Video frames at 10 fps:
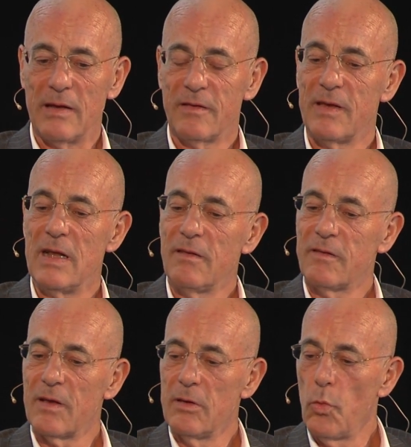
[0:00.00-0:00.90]

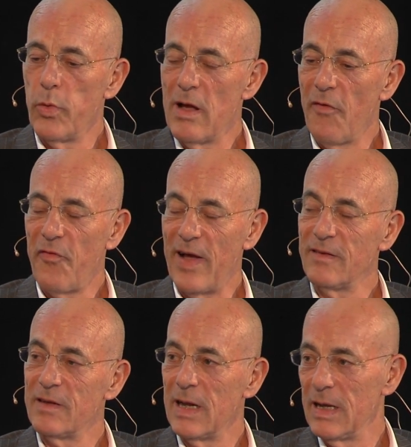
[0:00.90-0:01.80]
since we are
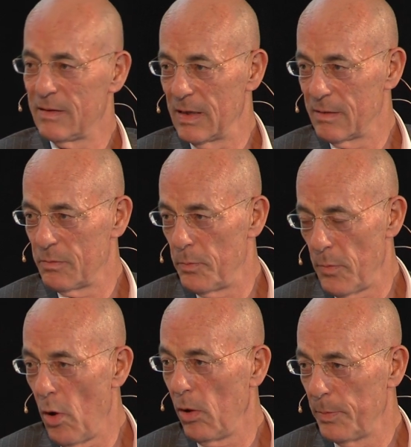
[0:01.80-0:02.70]
fascinated
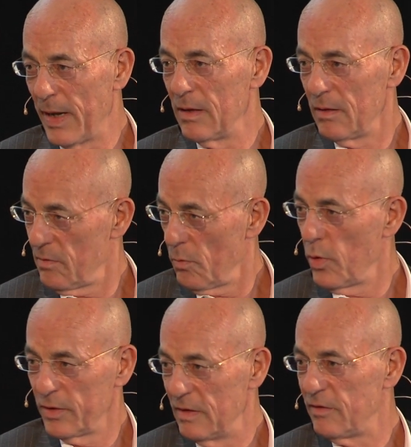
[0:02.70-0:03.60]
all by
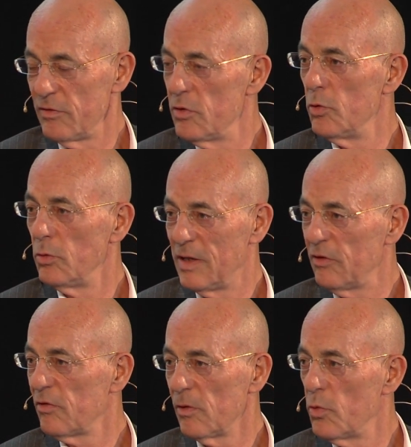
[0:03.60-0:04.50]
what is new,
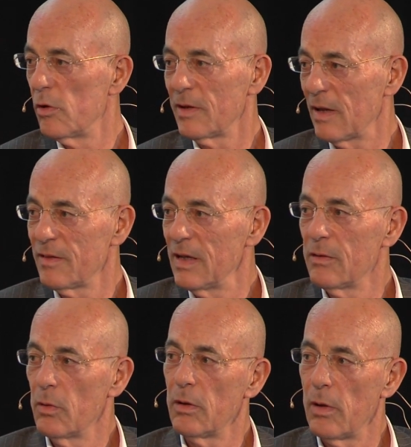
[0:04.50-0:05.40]
digital world, I
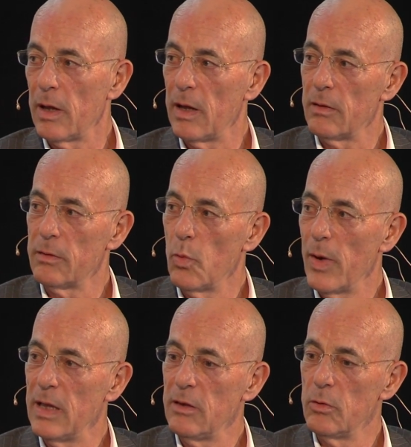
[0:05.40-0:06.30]
think the
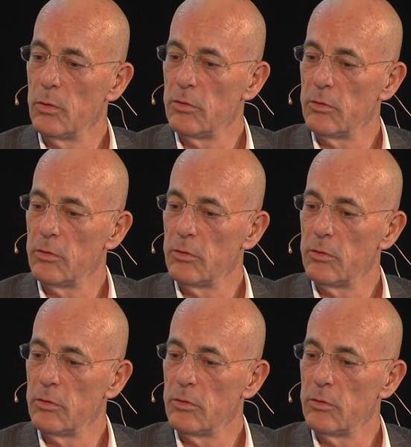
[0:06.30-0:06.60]
way you